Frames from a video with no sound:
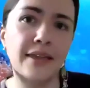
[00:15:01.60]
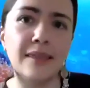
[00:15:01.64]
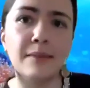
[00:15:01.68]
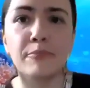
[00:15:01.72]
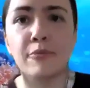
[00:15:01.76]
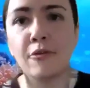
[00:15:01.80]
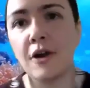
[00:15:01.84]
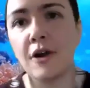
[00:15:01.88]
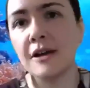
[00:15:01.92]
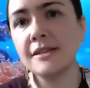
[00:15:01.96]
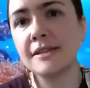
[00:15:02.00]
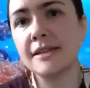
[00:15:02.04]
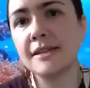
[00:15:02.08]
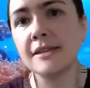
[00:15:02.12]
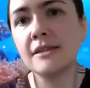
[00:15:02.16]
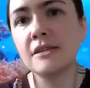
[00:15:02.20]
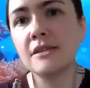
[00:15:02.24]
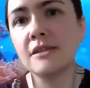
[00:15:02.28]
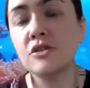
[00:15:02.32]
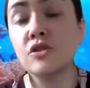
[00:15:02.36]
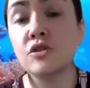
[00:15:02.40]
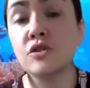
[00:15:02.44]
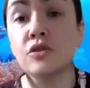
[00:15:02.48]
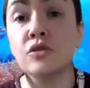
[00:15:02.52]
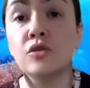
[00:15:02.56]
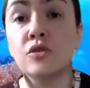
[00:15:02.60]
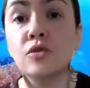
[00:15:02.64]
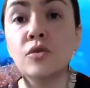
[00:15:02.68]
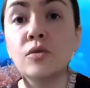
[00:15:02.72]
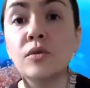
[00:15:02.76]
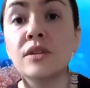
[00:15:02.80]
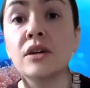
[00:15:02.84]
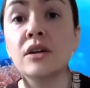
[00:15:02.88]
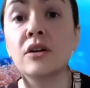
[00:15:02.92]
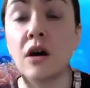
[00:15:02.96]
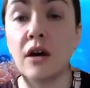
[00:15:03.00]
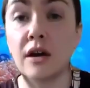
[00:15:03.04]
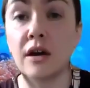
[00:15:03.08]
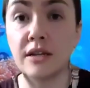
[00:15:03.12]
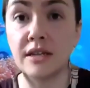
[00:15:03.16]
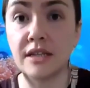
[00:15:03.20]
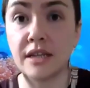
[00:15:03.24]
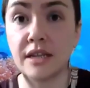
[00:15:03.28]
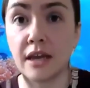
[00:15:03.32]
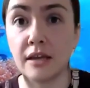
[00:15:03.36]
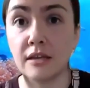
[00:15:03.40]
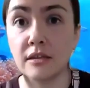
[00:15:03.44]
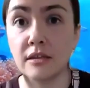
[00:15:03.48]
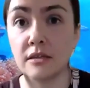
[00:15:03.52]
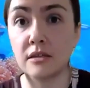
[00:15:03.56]
the process to the
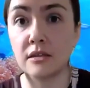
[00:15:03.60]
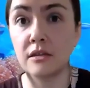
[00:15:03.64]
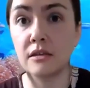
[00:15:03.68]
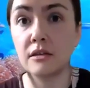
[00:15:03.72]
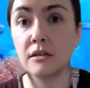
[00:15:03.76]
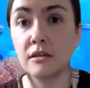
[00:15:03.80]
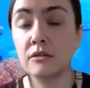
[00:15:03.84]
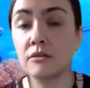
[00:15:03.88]
context